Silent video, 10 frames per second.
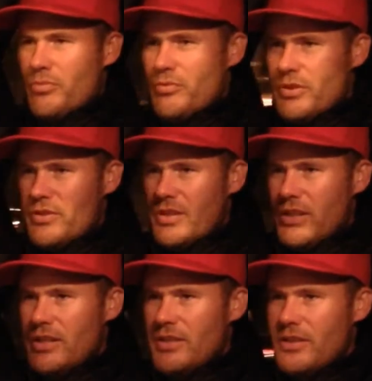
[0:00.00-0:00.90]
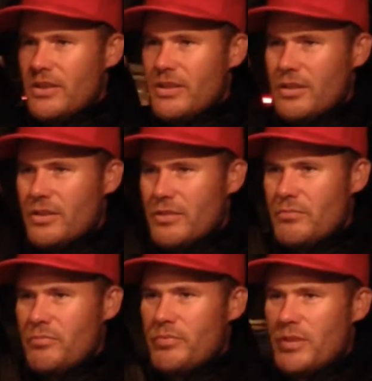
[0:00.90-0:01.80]
pretty
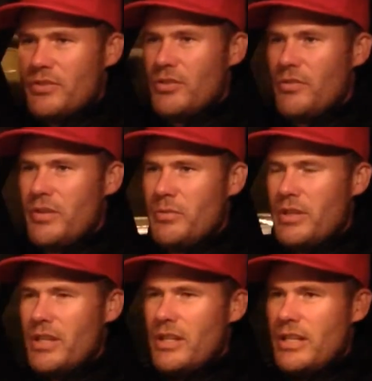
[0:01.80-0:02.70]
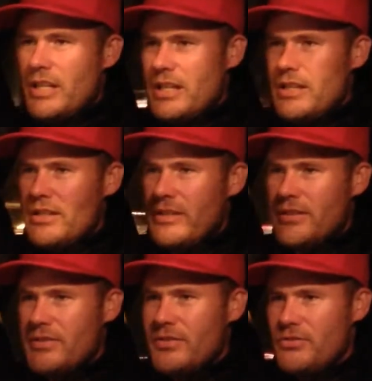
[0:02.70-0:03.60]
softly with it and
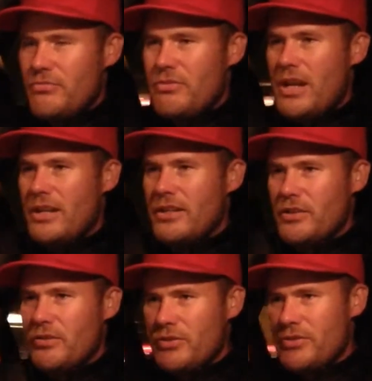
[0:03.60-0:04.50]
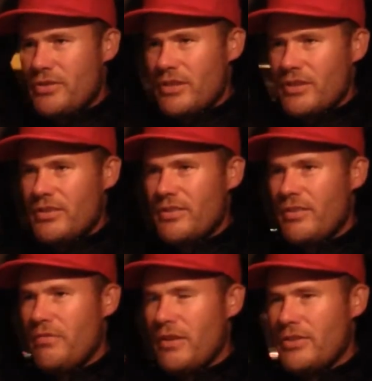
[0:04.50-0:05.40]
just ran it across the
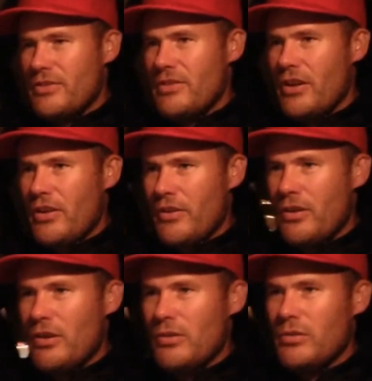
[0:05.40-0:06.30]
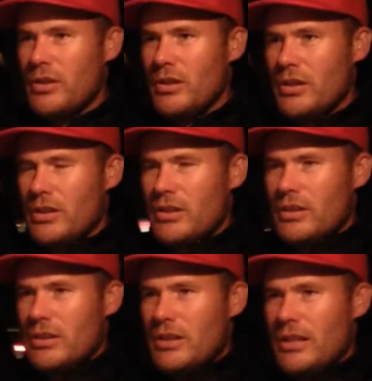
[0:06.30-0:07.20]
front side of the hole.
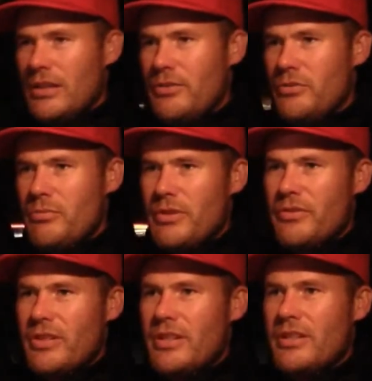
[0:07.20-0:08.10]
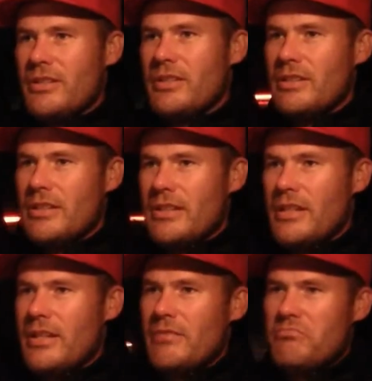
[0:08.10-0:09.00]
It was almost in, and
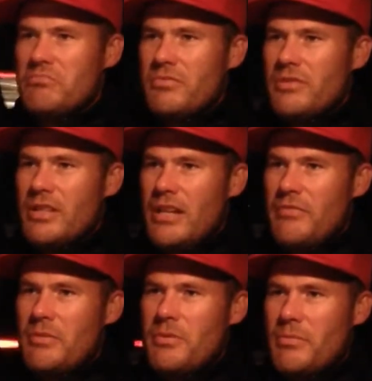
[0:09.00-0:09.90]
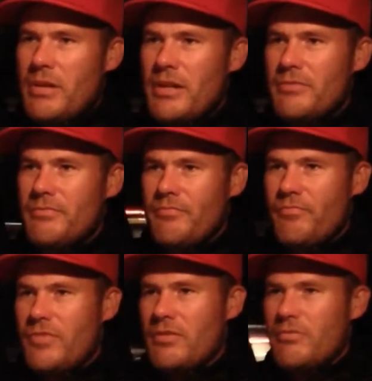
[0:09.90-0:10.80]
then left me with about
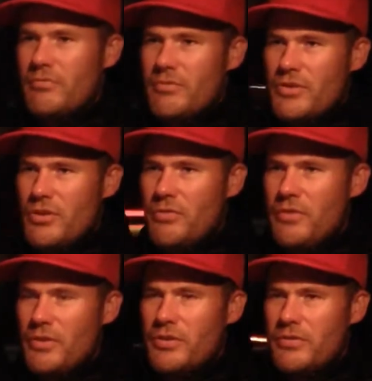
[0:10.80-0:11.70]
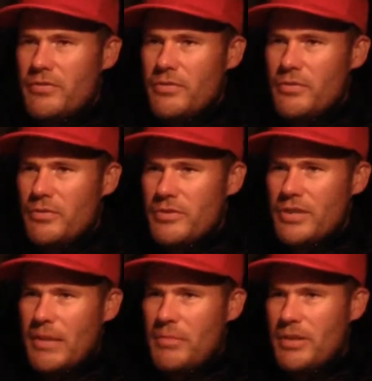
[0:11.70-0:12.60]
2 foot for
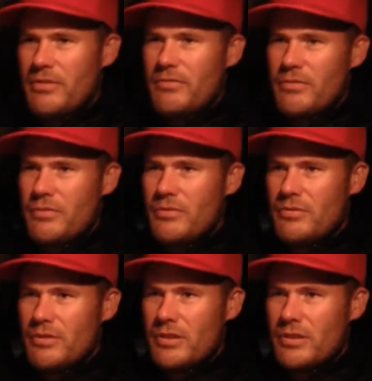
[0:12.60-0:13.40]
tap in for